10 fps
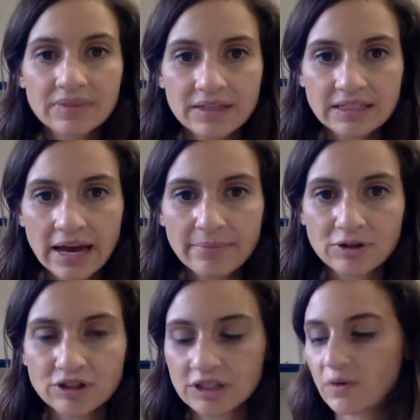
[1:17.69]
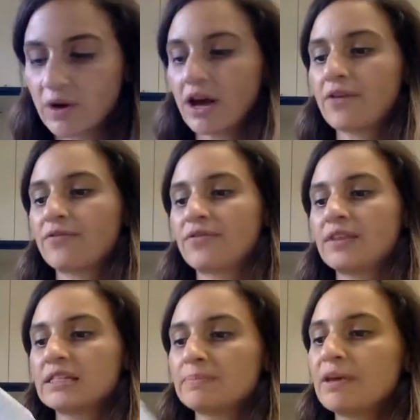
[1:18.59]
The timer just went off.
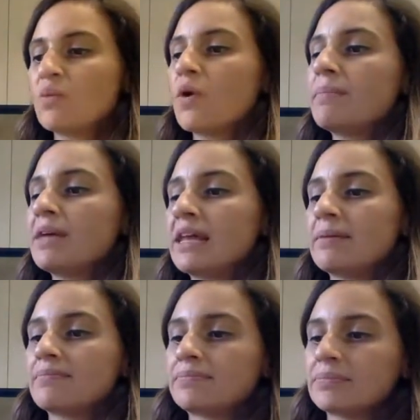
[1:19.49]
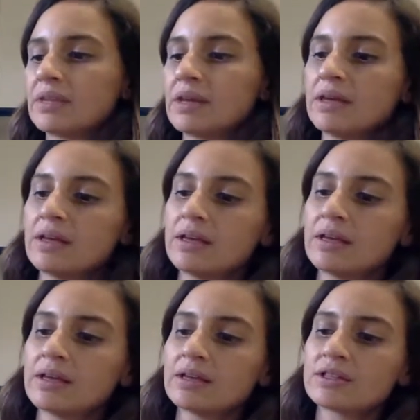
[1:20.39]
It's been 1 minute.
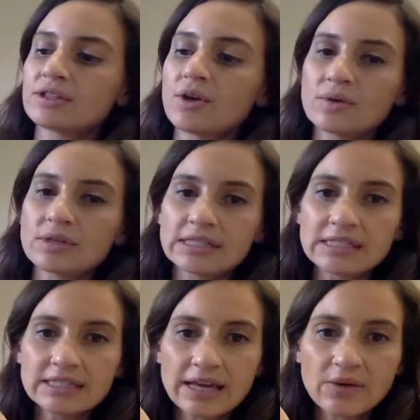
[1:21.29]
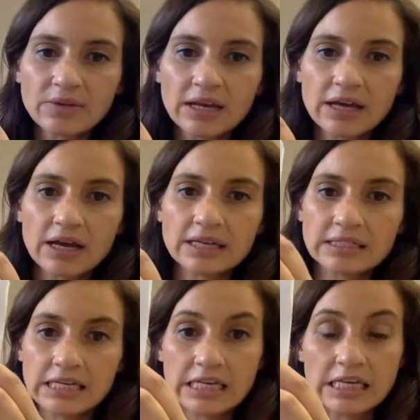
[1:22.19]
So since I only got
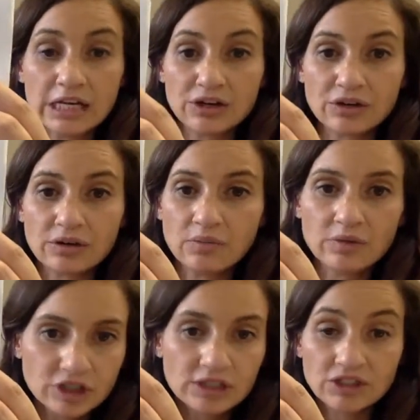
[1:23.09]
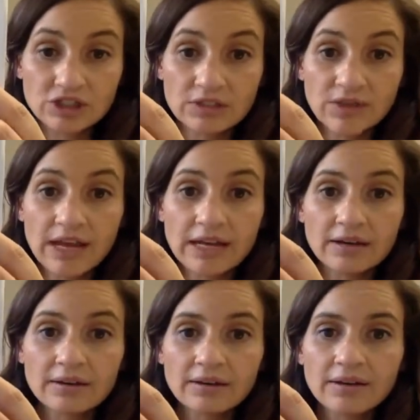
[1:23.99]
to here, which is just
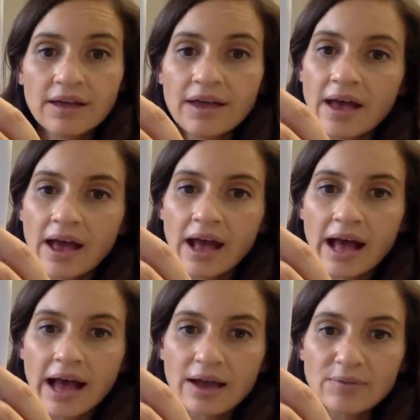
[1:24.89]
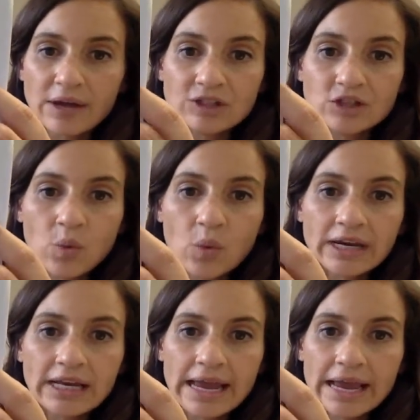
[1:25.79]
fine, I read
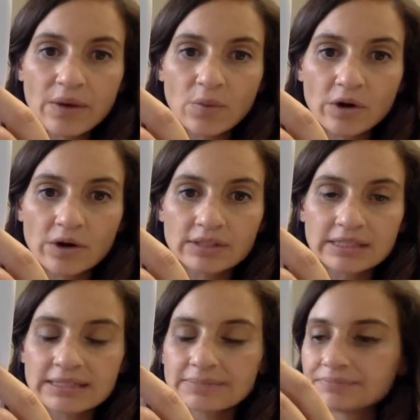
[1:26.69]
28 words.